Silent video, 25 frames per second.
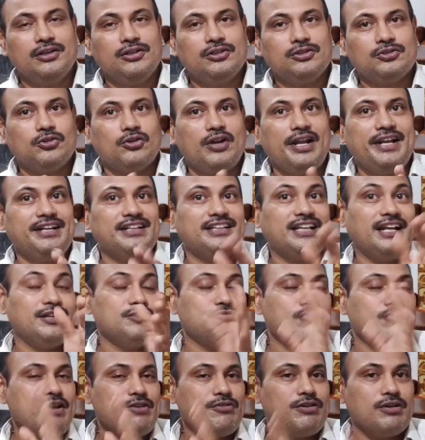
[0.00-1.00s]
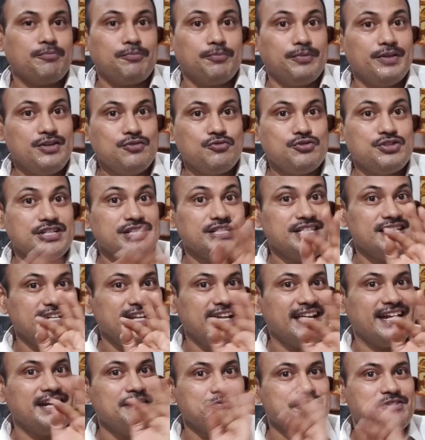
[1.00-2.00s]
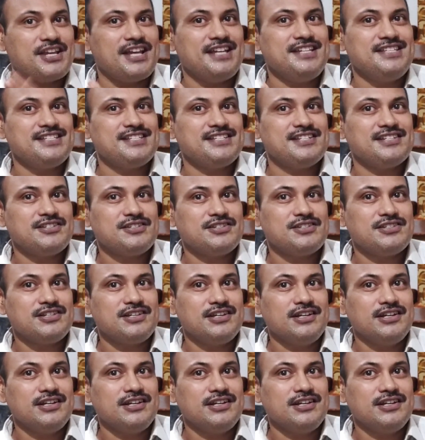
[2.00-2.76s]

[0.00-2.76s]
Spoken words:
so right, that is why you are using the negative signs.